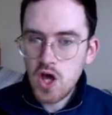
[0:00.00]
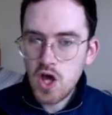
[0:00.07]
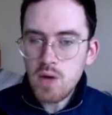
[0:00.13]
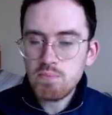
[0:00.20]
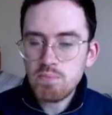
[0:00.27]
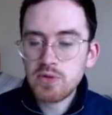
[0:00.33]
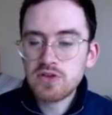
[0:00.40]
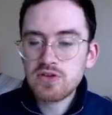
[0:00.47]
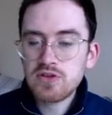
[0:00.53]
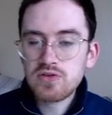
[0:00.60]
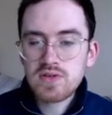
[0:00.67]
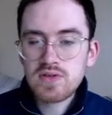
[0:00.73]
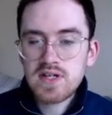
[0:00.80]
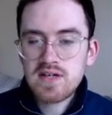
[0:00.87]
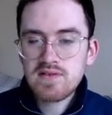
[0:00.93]
but
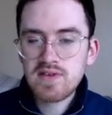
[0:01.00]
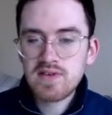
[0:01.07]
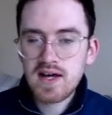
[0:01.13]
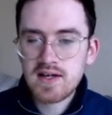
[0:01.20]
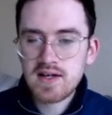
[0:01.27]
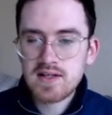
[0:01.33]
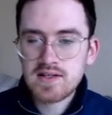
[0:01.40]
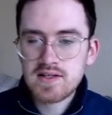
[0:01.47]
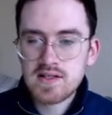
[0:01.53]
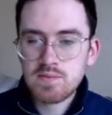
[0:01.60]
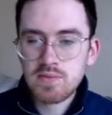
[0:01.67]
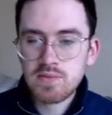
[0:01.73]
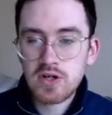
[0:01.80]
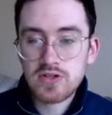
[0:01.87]
3 vans plus